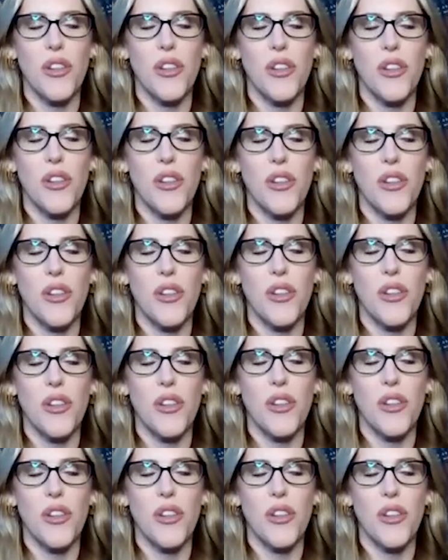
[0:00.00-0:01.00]
I would be
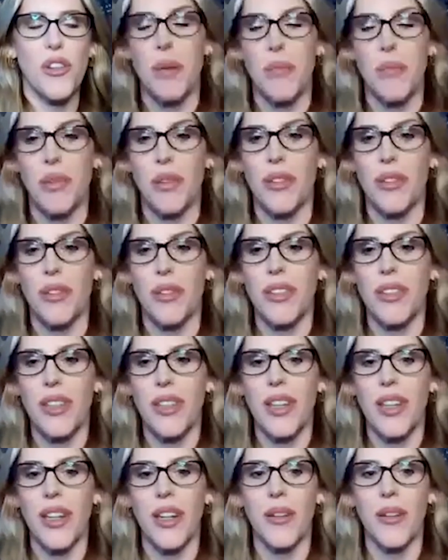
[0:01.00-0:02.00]
helping people.
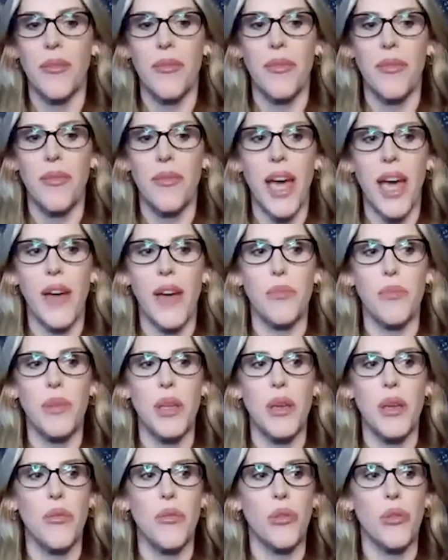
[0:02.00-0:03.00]
I would
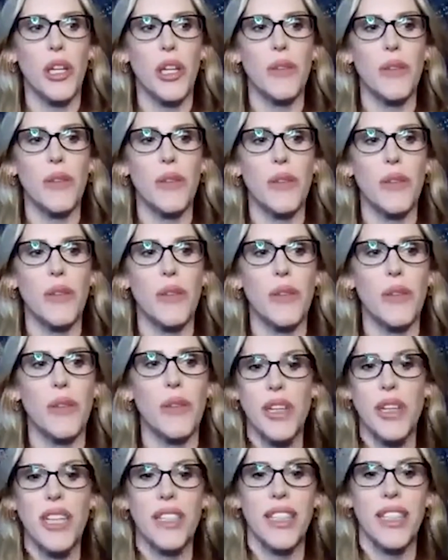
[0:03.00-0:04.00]
be working with different
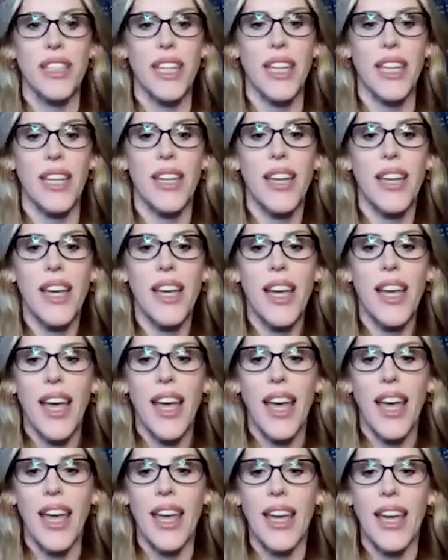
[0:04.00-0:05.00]
clients weekly,
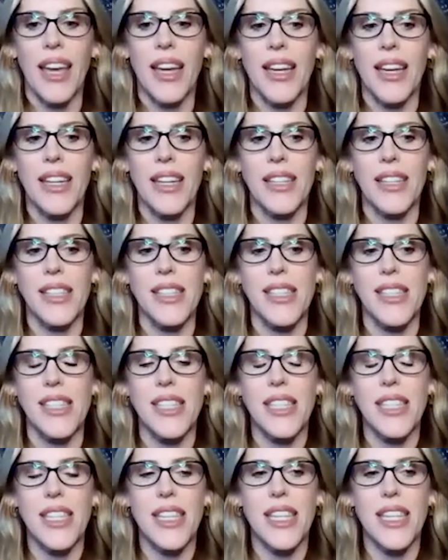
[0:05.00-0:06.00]
and
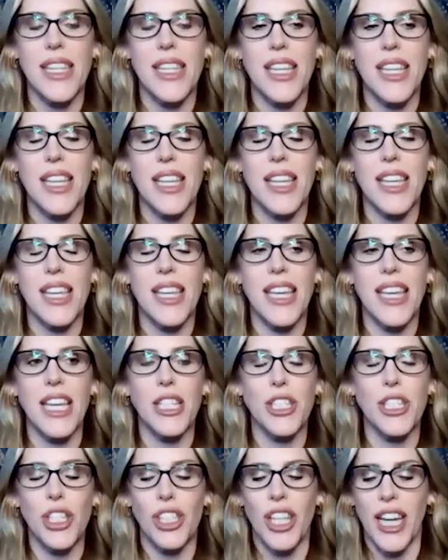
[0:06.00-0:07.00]
each
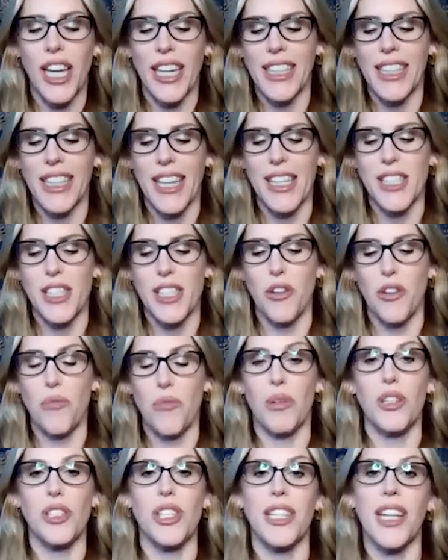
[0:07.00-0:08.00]
client has their own
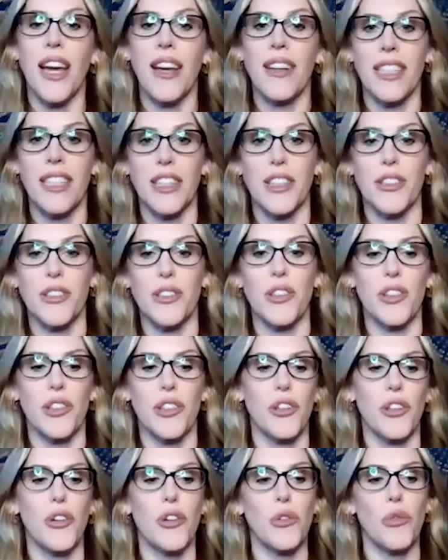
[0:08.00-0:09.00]
personality,
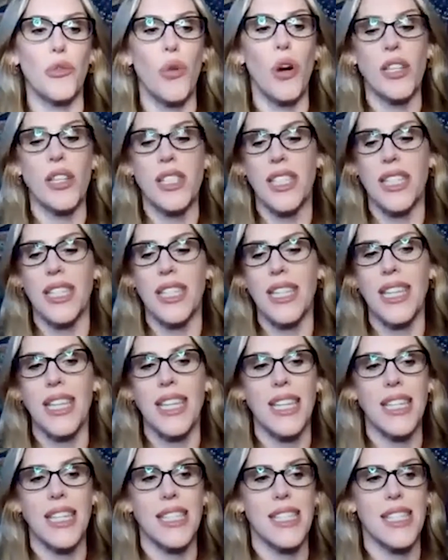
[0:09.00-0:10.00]
their own wants and
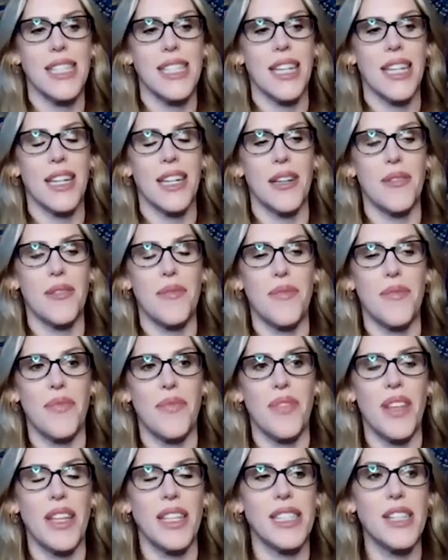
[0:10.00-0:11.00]
needs
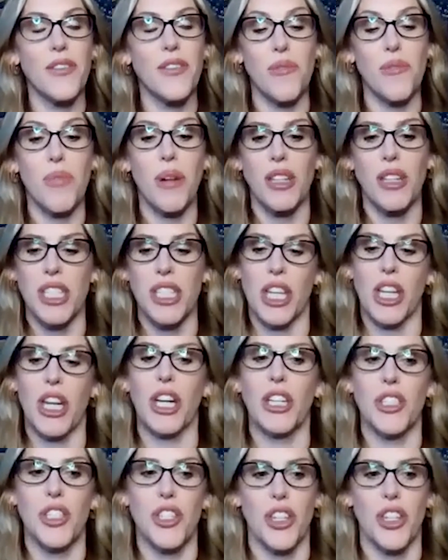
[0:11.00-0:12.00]
in different parts of the
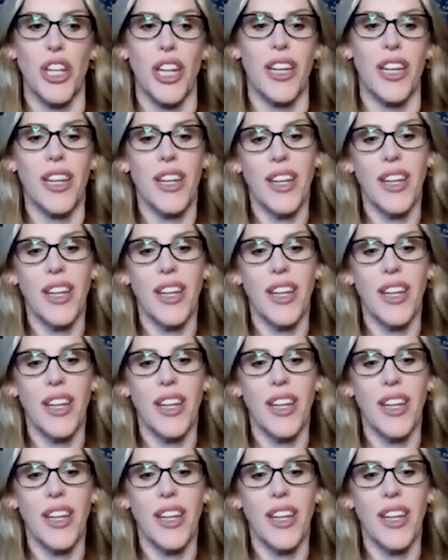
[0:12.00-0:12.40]
country.